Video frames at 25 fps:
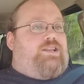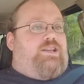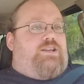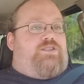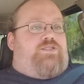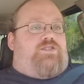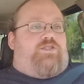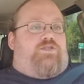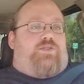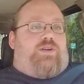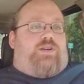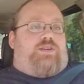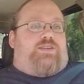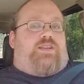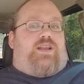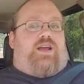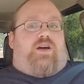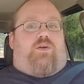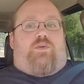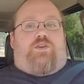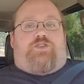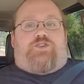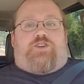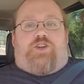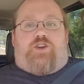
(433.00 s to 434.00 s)
this is a drink
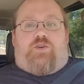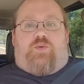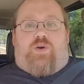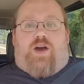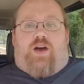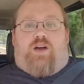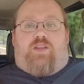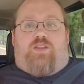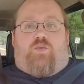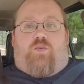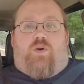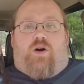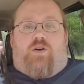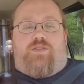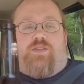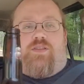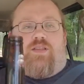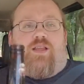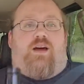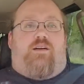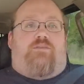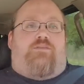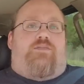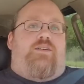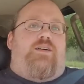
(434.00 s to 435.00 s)
slot. Wishing you health, wealth, and
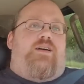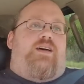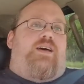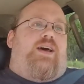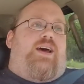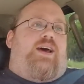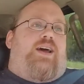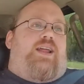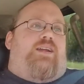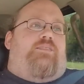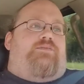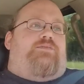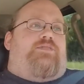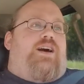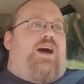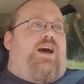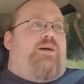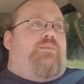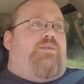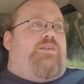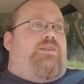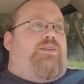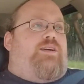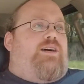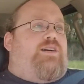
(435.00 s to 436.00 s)
love, and enough
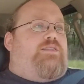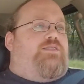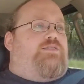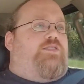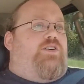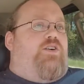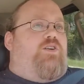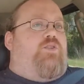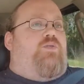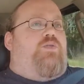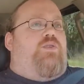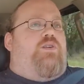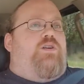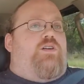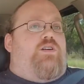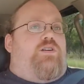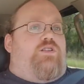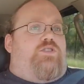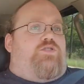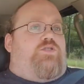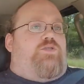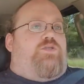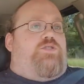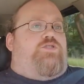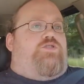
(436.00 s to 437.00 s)
time and gusto
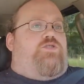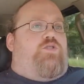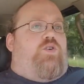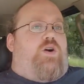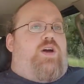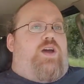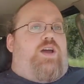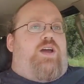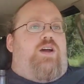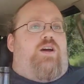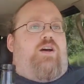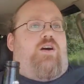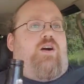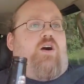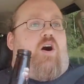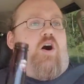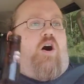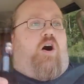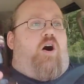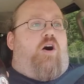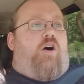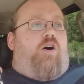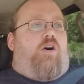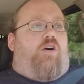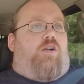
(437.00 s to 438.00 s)
to enjoy
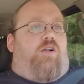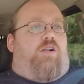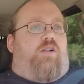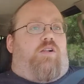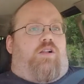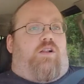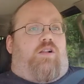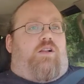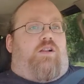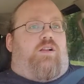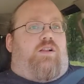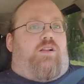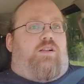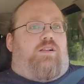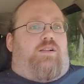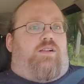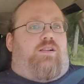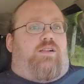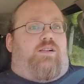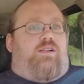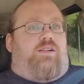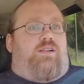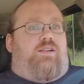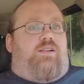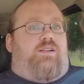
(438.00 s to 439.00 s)
all
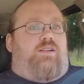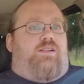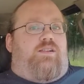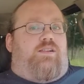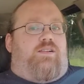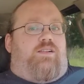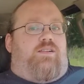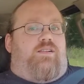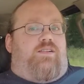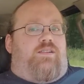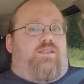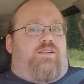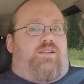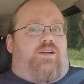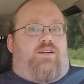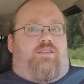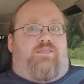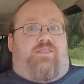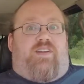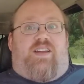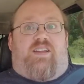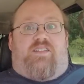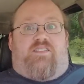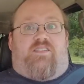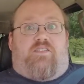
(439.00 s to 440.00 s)

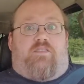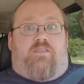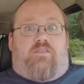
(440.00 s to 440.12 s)
of it.